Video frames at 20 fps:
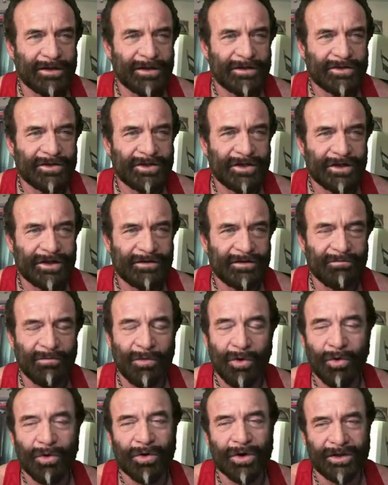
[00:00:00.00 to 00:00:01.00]
achieve
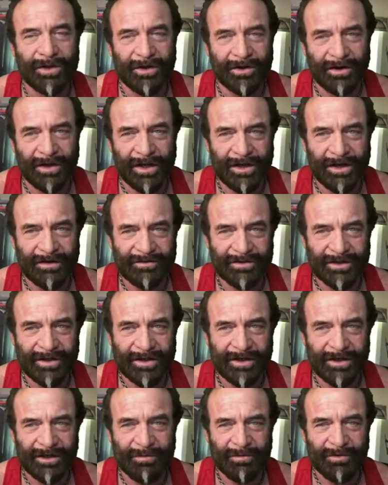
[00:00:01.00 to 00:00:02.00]
more in their lives than they
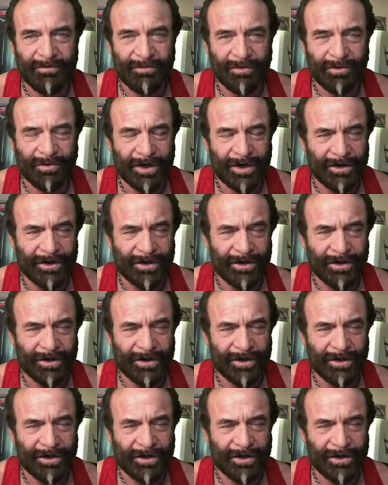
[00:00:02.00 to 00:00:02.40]
did before.